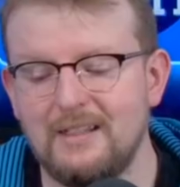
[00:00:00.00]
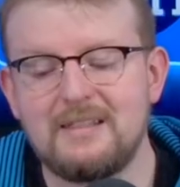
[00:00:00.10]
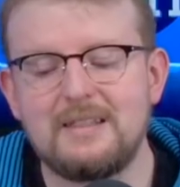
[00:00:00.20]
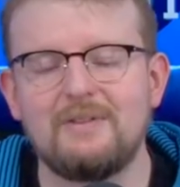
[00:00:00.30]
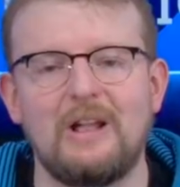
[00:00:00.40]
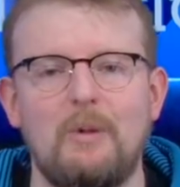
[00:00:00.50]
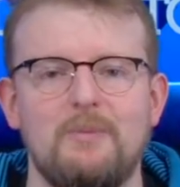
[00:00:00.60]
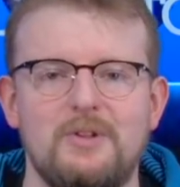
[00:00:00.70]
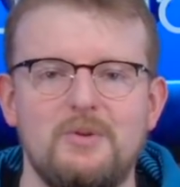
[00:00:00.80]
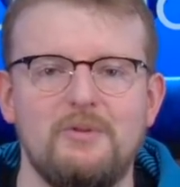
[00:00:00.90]
It doesn't even
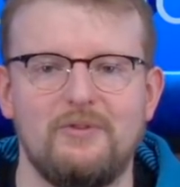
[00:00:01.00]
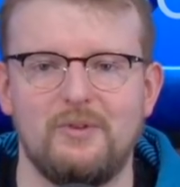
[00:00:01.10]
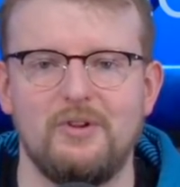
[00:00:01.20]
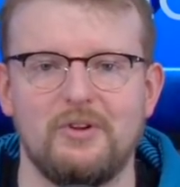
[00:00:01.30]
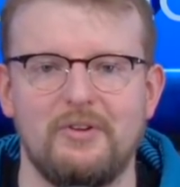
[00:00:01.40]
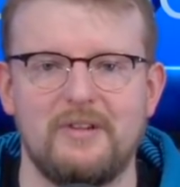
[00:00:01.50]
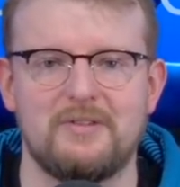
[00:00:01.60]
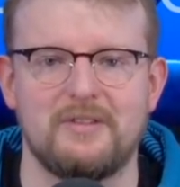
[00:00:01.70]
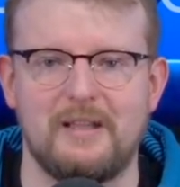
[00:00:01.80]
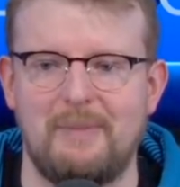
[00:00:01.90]
help you if your
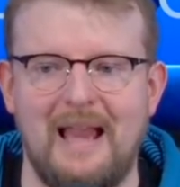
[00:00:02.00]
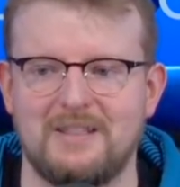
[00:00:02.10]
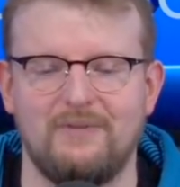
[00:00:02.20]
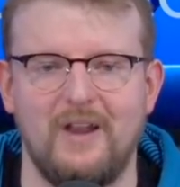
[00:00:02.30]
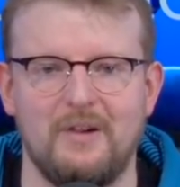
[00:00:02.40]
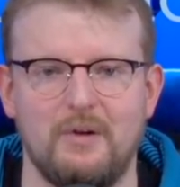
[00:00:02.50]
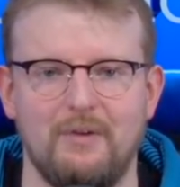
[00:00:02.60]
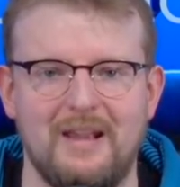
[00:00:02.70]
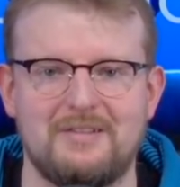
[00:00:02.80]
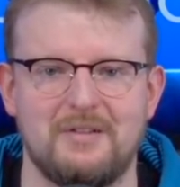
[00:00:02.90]
creature's like pacified or
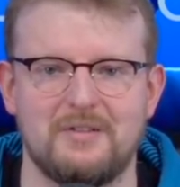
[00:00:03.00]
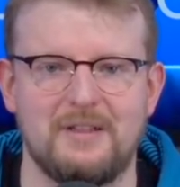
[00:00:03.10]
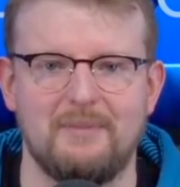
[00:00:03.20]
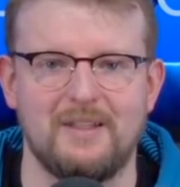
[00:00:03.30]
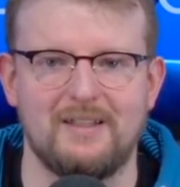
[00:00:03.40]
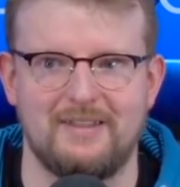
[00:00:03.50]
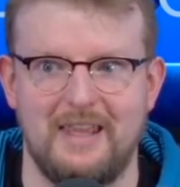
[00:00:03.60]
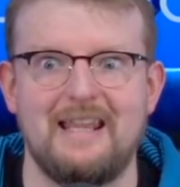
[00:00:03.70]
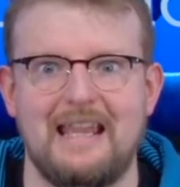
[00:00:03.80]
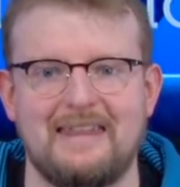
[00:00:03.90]
arrested or something, because
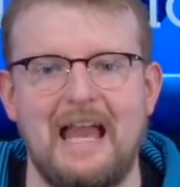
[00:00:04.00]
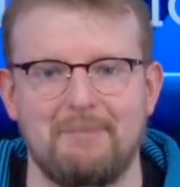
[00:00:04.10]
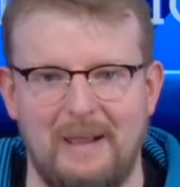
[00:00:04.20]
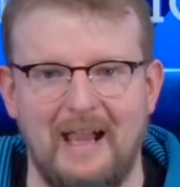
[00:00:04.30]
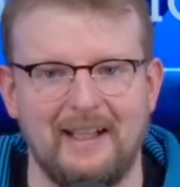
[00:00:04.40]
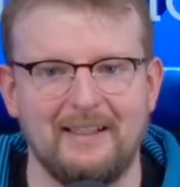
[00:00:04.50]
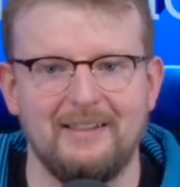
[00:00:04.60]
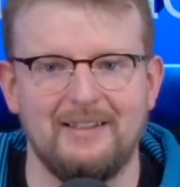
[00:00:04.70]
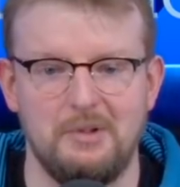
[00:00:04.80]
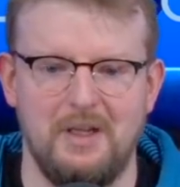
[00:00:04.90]
they get that back.
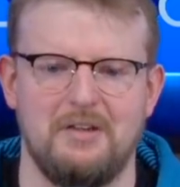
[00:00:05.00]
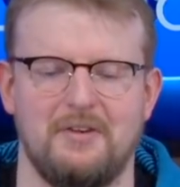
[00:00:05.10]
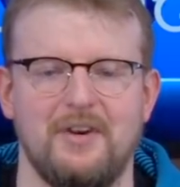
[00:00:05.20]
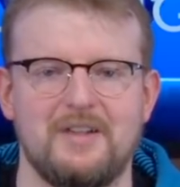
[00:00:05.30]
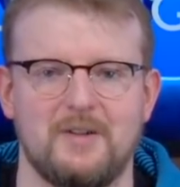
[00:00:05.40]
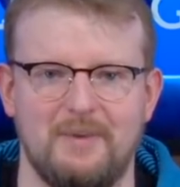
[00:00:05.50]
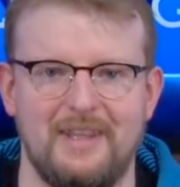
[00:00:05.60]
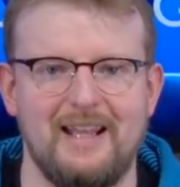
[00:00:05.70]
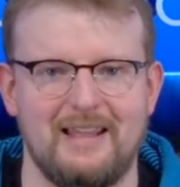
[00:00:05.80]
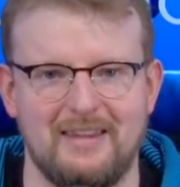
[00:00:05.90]
You get your creature, but
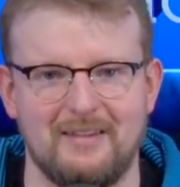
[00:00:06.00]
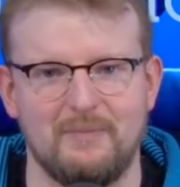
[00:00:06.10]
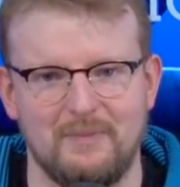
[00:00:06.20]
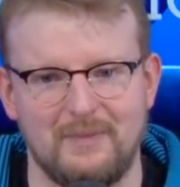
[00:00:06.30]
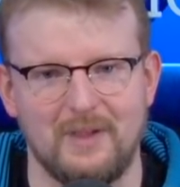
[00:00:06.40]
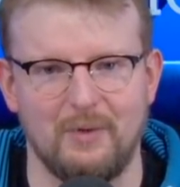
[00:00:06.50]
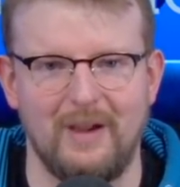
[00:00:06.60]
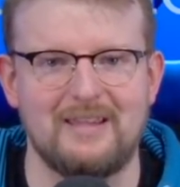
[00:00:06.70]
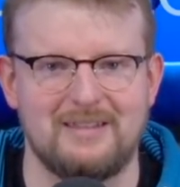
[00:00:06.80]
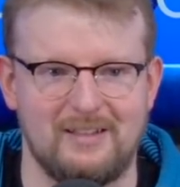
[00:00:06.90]
they get the
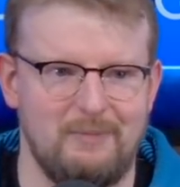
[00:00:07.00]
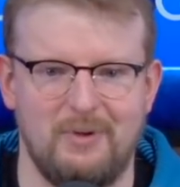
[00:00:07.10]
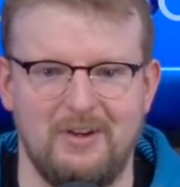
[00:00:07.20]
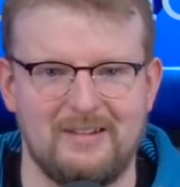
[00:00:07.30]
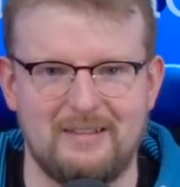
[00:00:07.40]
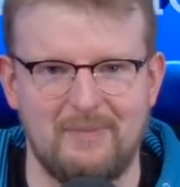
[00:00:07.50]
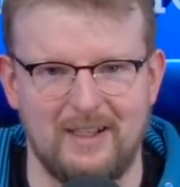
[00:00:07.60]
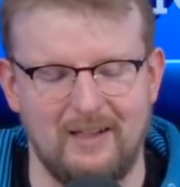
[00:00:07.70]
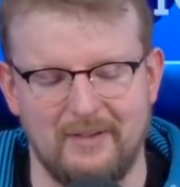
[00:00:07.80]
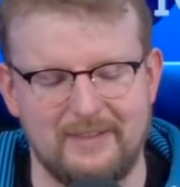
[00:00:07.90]
arrest and can put it on
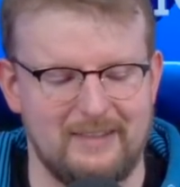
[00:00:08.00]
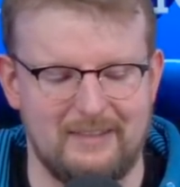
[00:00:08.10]
something else.